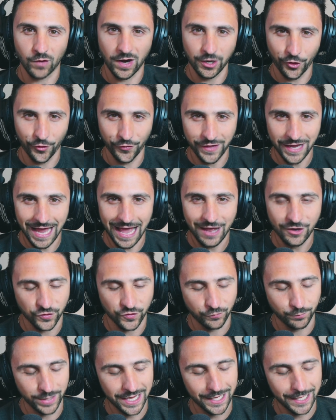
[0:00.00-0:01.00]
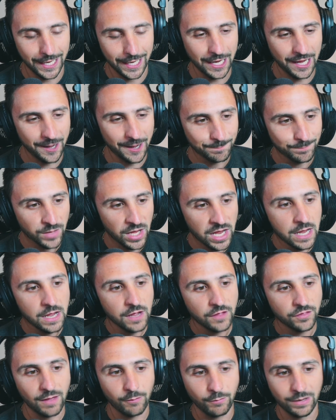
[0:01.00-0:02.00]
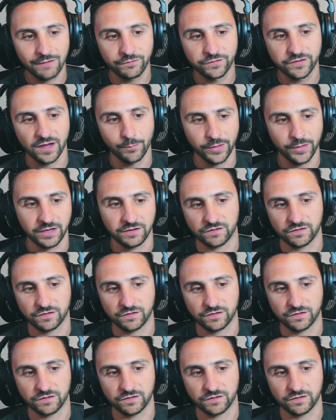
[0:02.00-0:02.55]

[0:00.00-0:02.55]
right on the edge of being in it. Then we have Something